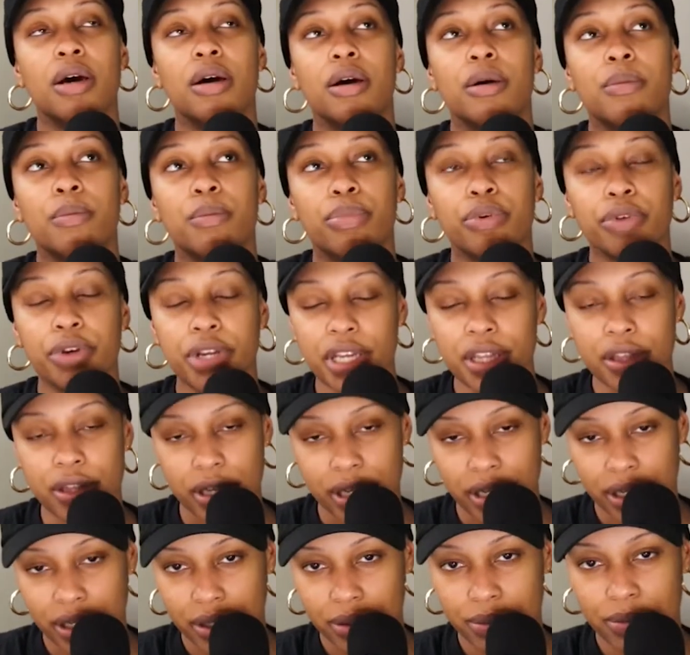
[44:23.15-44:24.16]

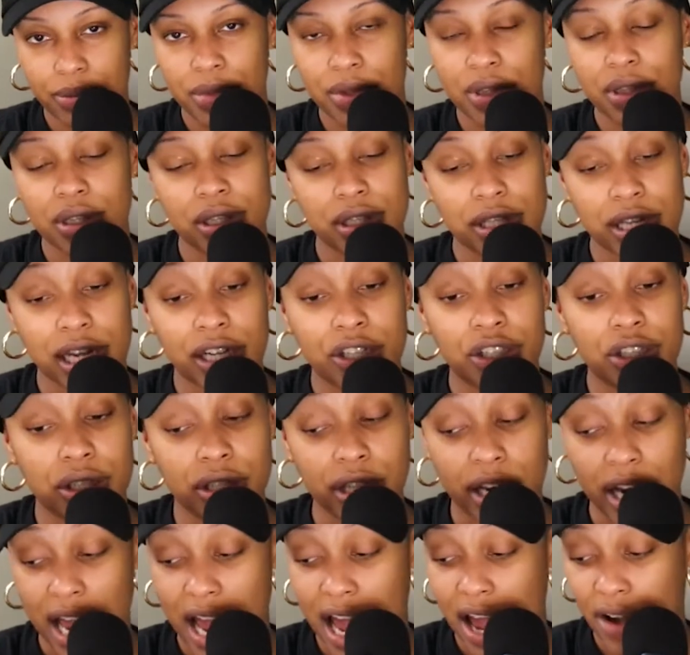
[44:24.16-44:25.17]
Breathing, the section that
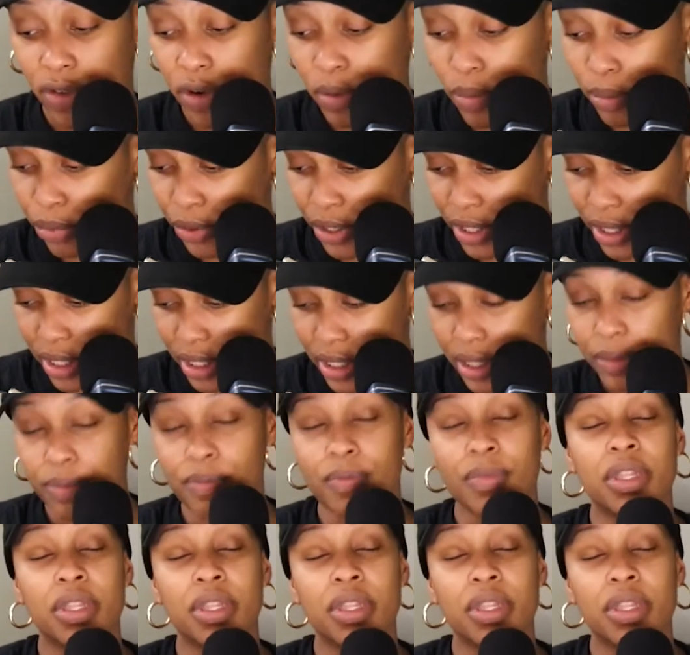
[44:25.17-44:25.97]
I have on breathing,